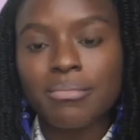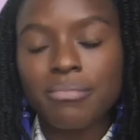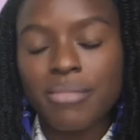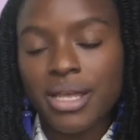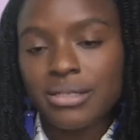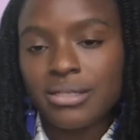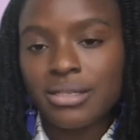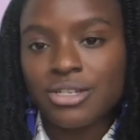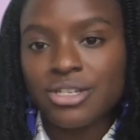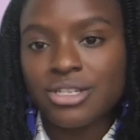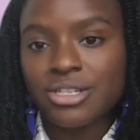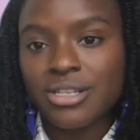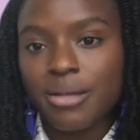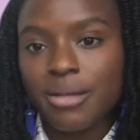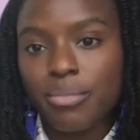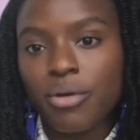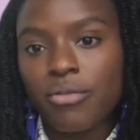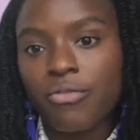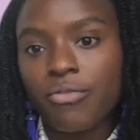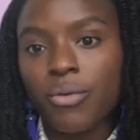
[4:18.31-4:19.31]
messages that
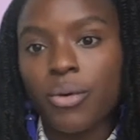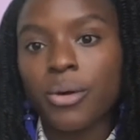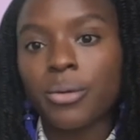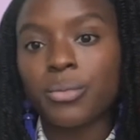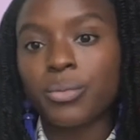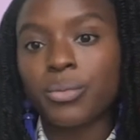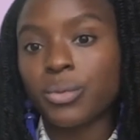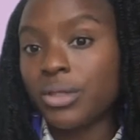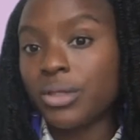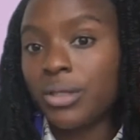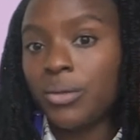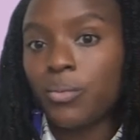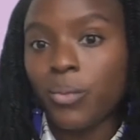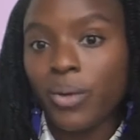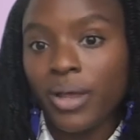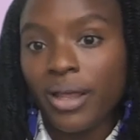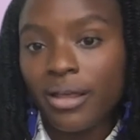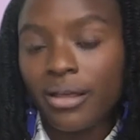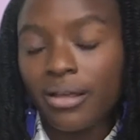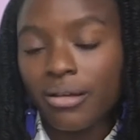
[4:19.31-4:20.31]
performed really
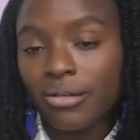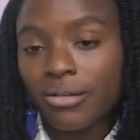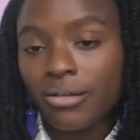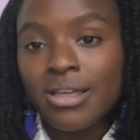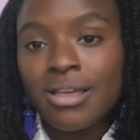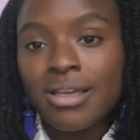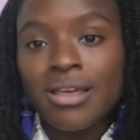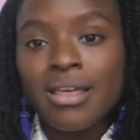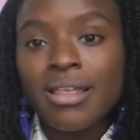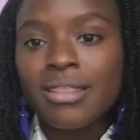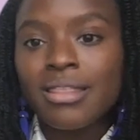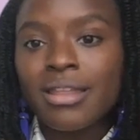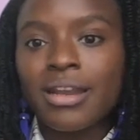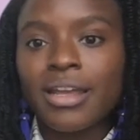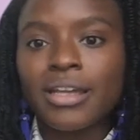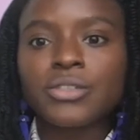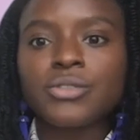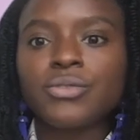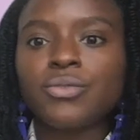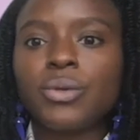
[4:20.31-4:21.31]
well the
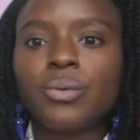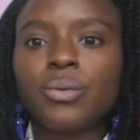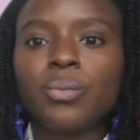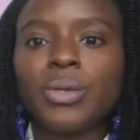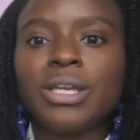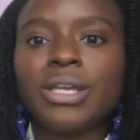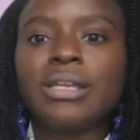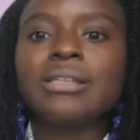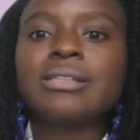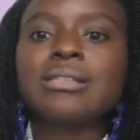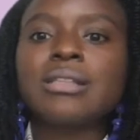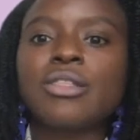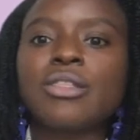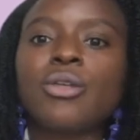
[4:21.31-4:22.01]
next few weeks,